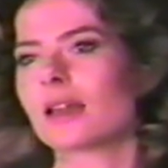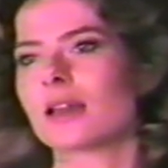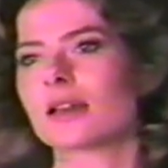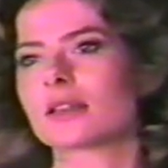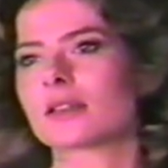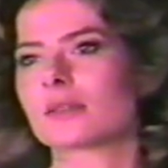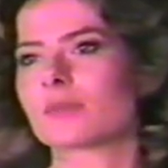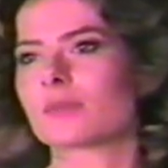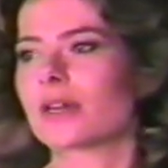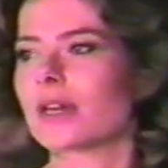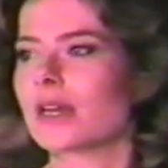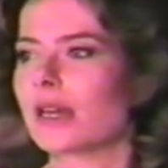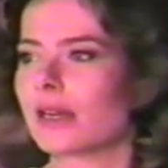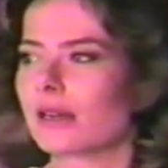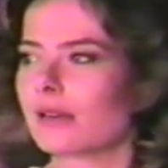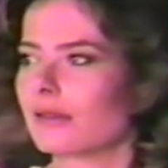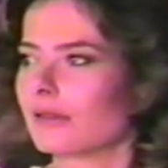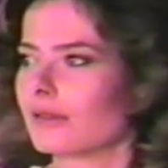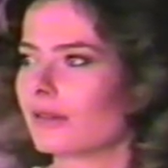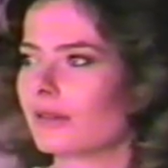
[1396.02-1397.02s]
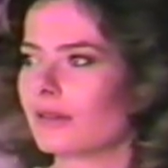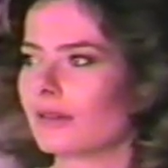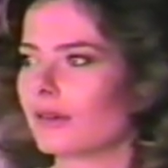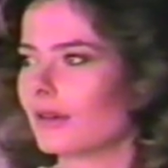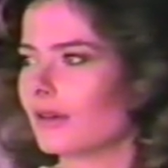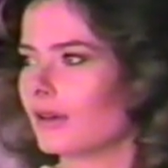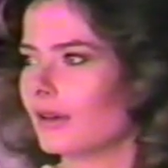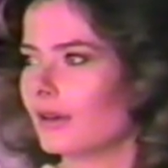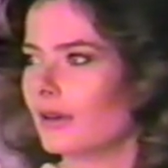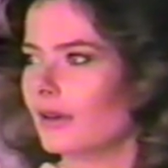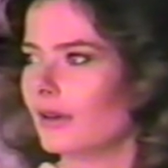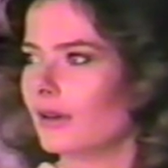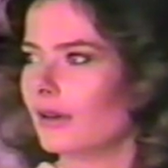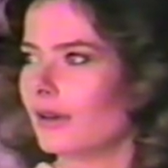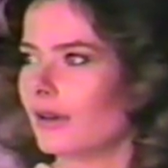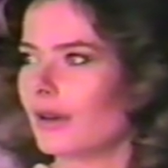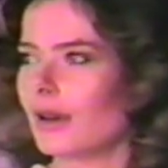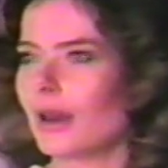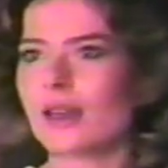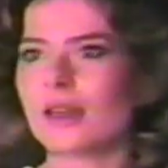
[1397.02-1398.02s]
I'd like to play
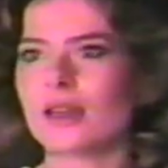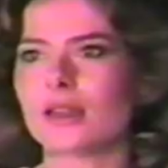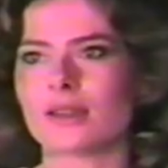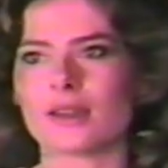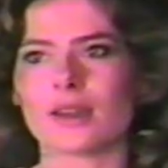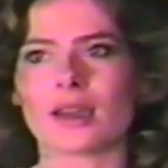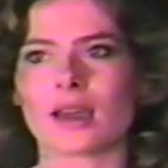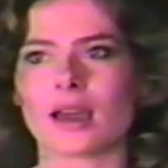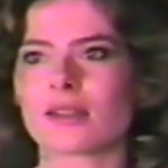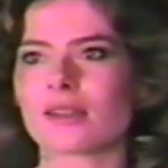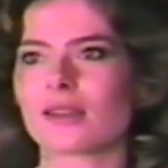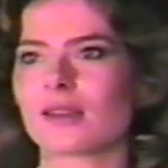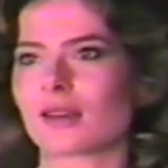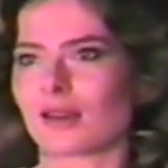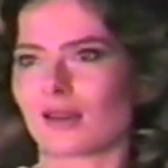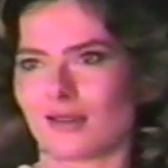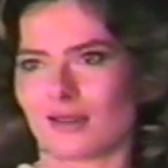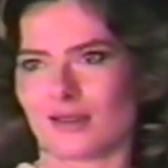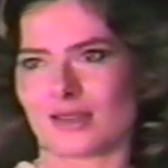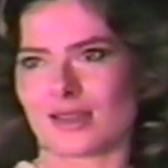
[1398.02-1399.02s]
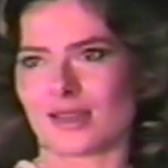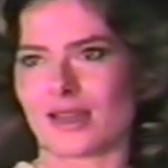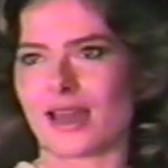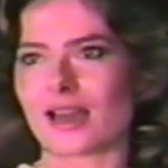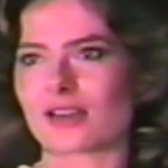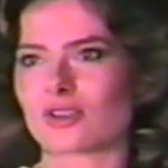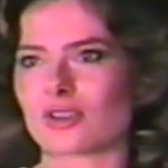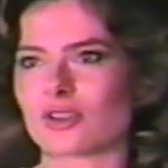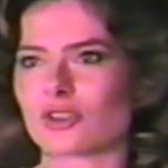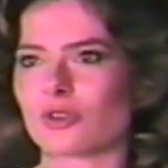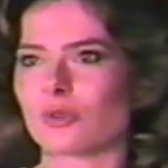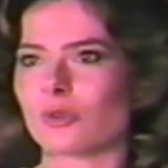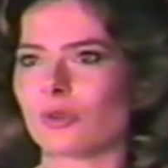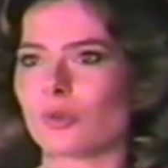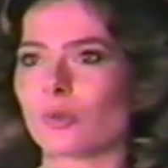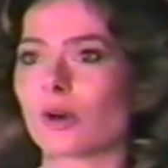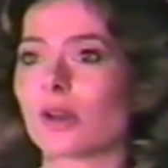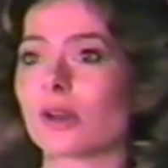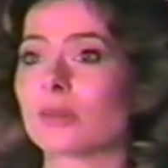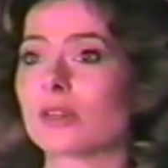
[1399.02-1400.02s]
anything. I think as an actress,
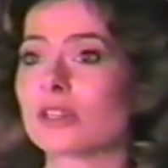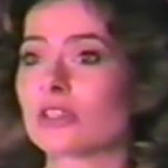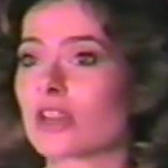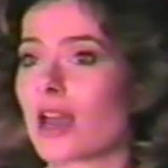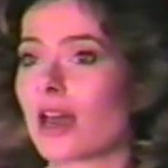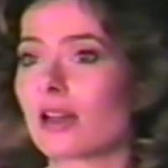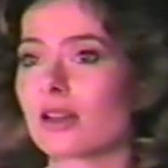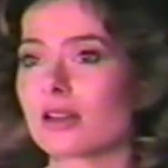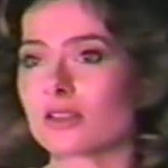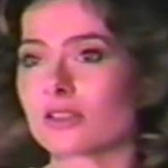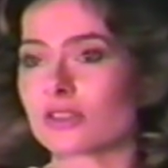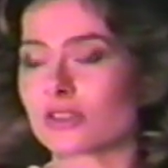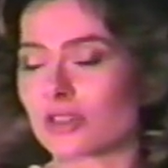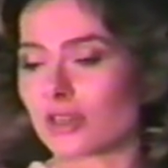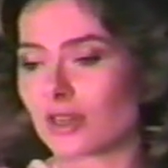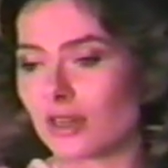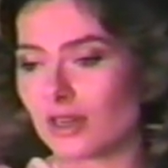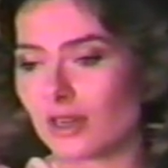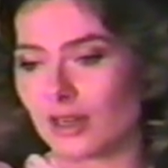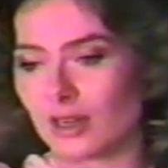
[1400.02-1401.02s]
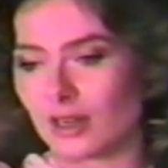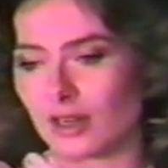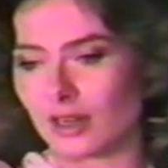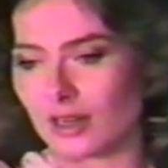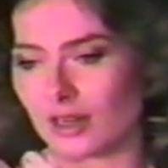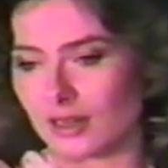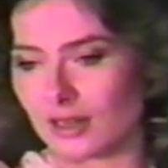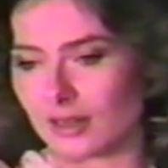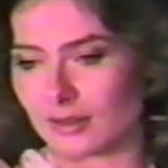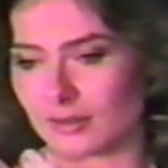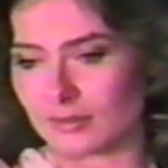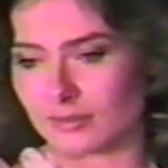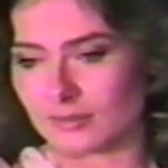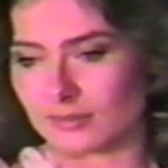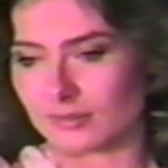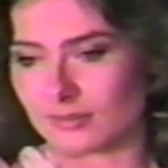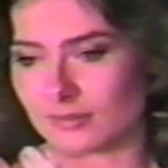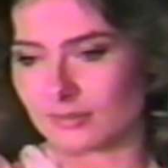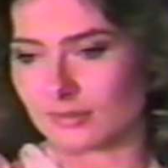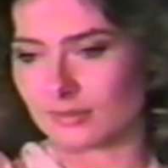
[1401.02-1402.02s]
you you want to be challenged.
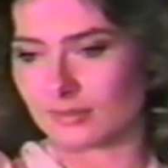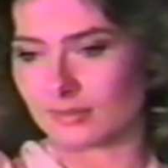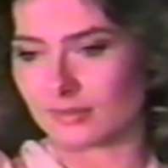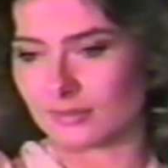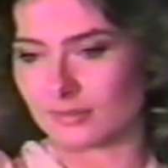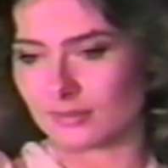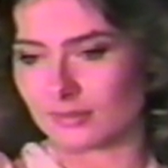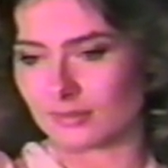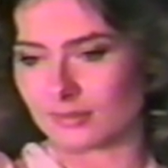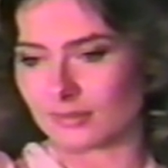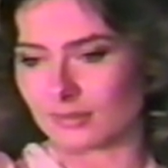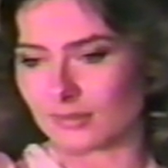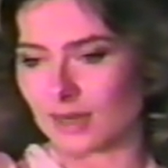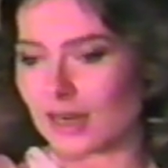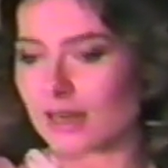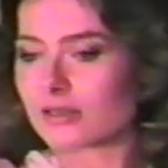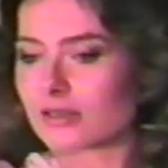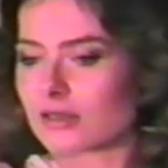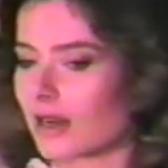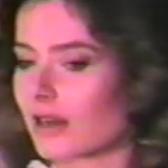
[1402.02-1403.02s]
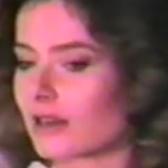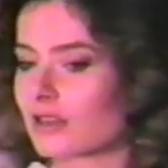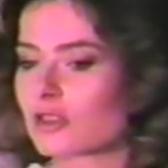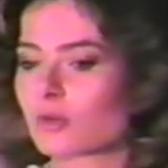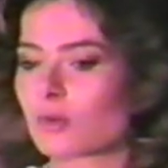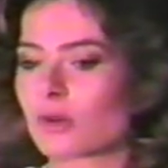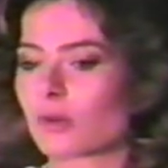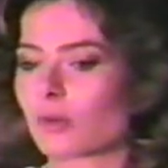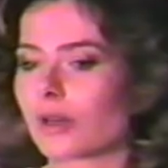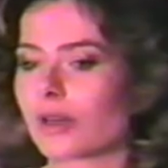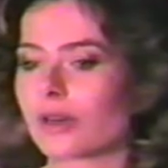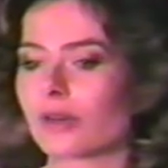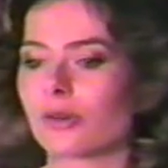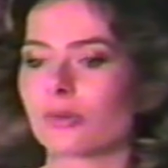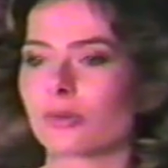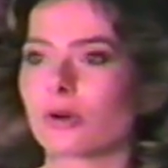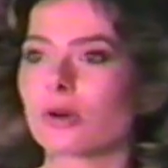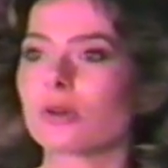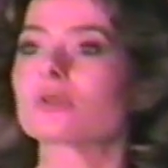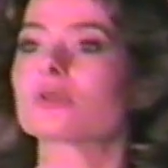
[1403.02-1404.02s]
Um, I I just want to play
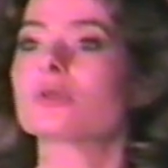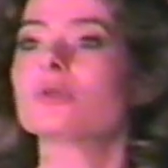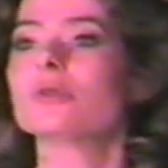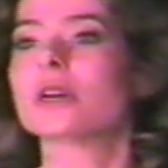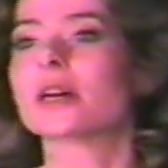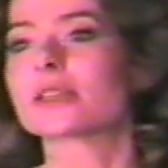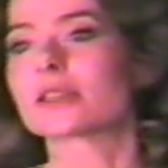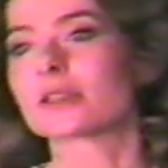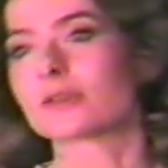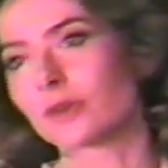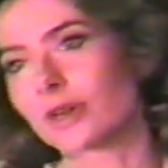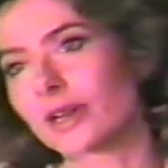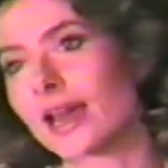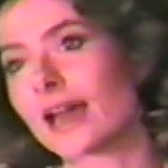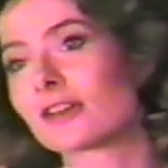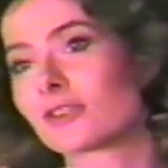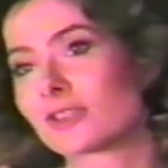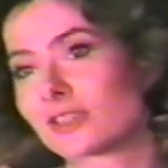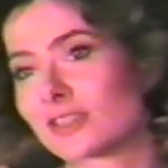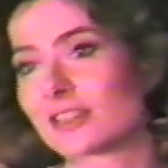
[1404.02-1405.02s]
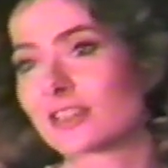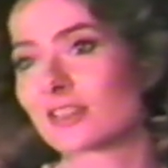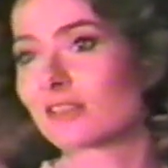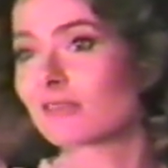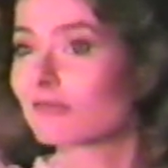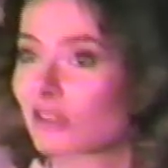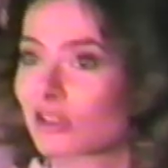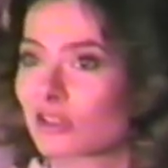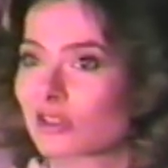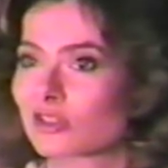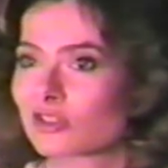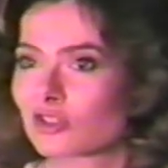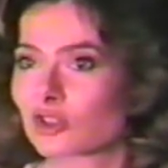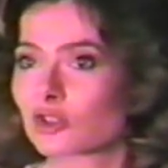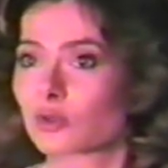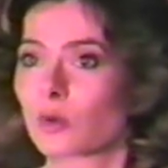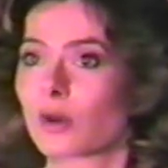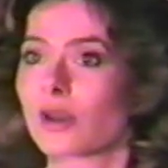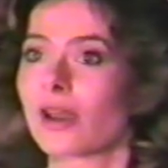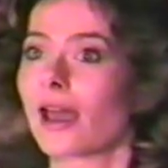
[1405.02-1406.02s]
good roles. Who doesn't? What actress doesn't just
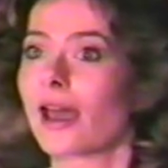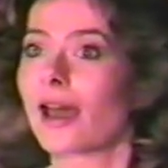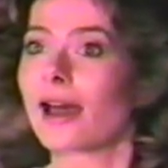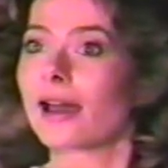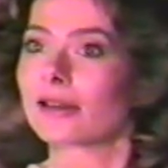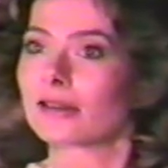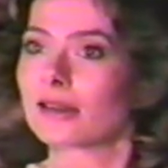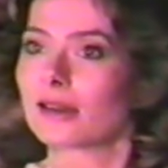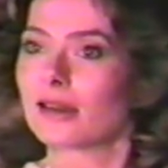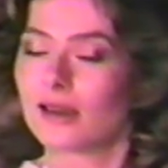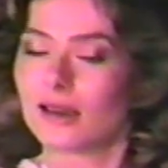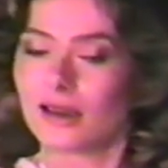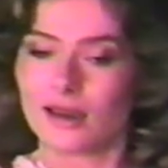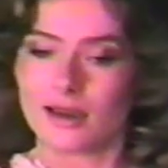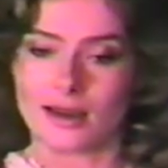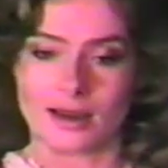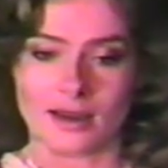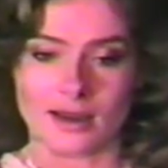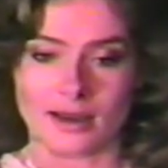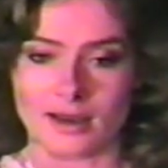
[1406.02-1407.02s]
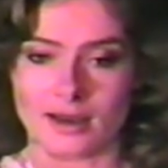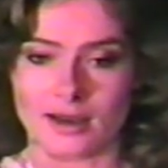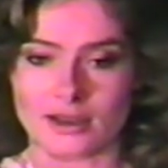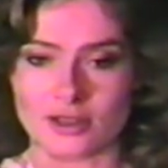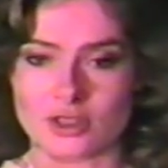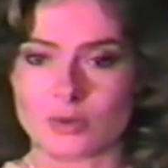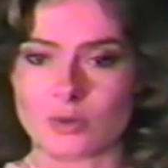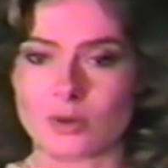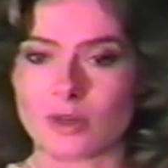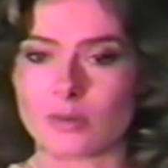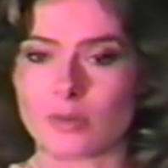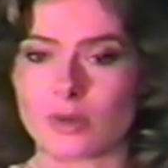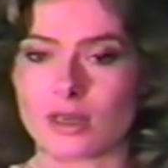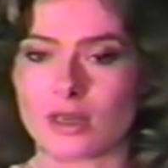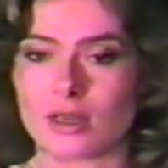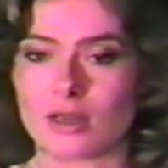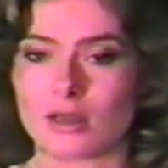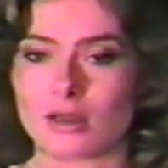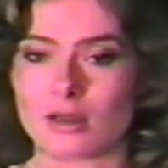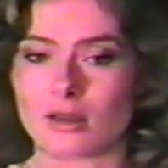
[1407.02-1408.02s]
just want to act? Uh, I just want to
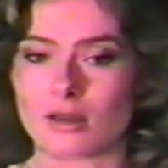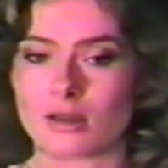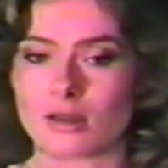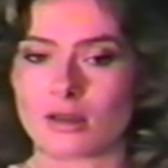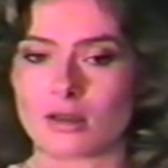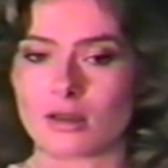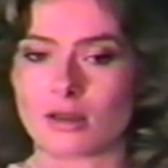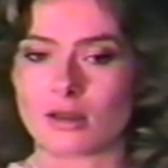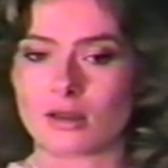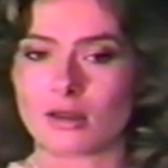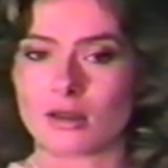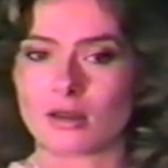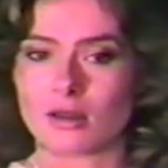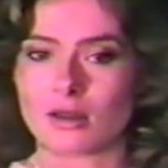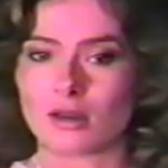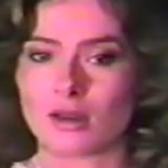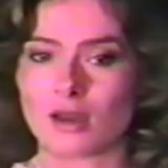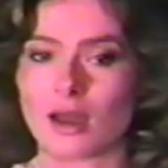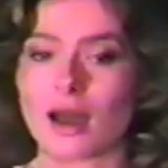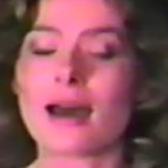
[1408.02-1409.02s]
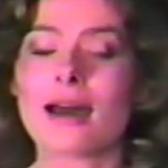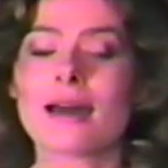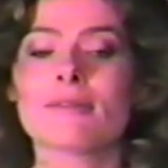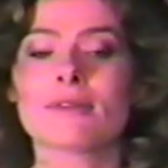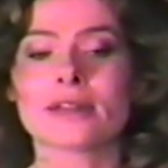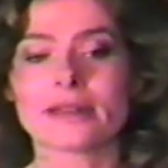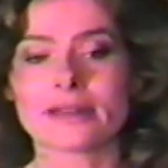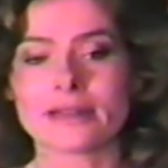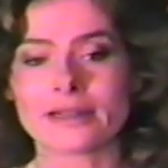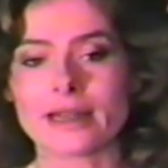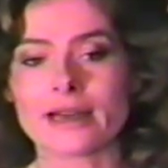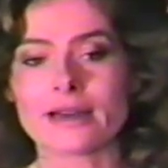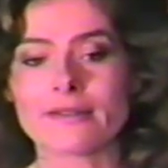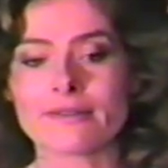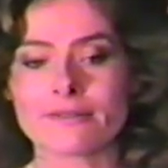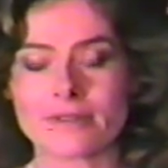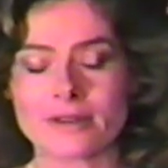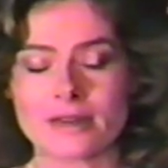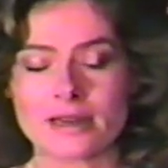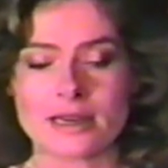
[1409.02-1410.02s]
be. I would
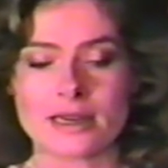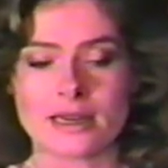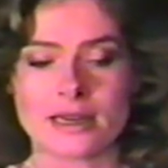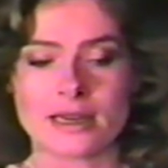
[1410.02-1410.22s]
love